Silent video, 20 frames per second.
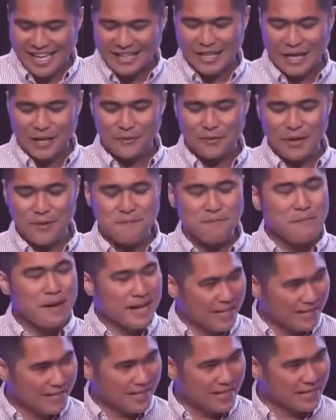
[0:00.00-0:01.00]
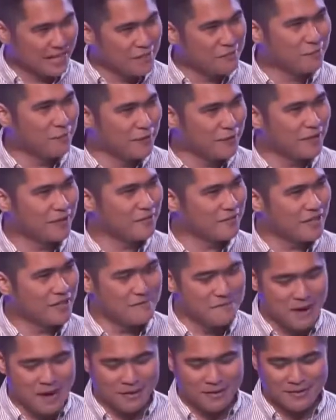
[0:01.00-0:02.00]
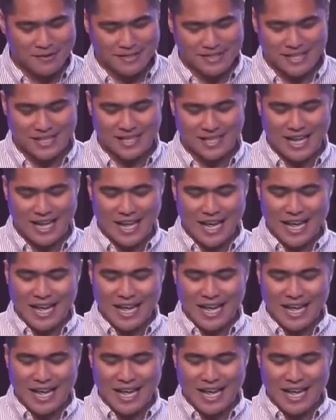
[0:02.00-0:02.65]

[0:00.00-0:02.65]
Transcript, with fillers: They remained at the foot of the mountain.